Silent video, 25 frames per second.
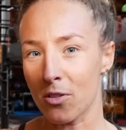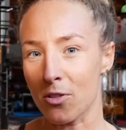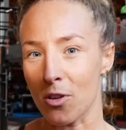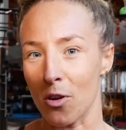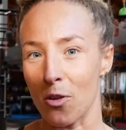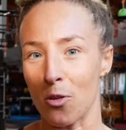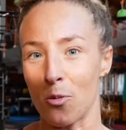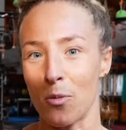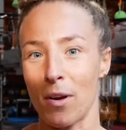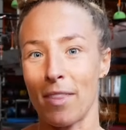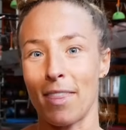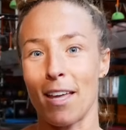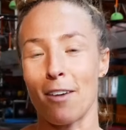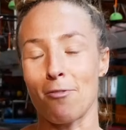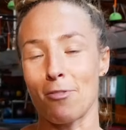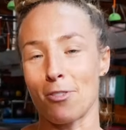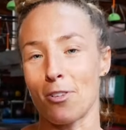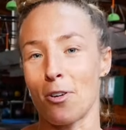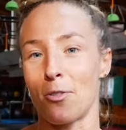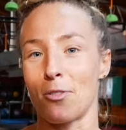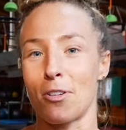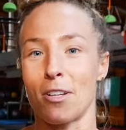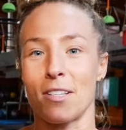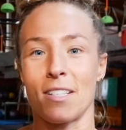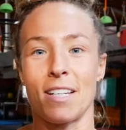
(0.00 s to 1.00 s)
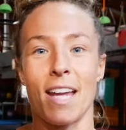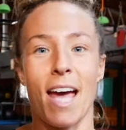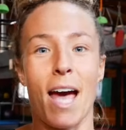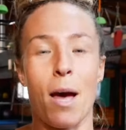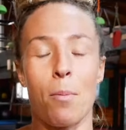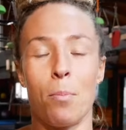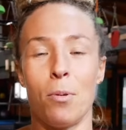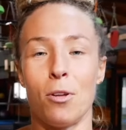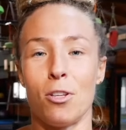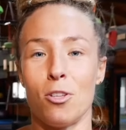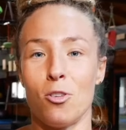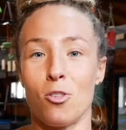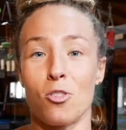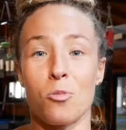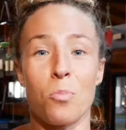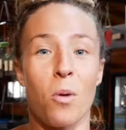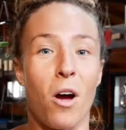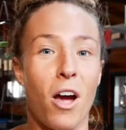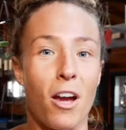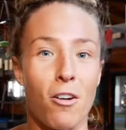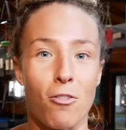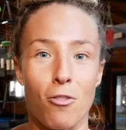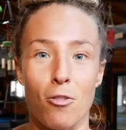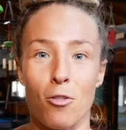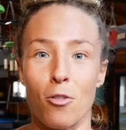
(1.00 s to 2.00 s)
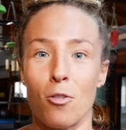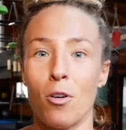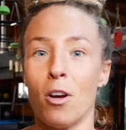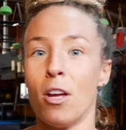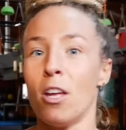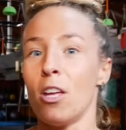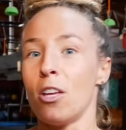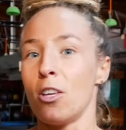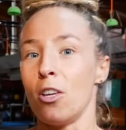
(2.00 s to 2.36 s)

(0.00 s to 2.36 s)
so that when that result doesn't happen, you spiral,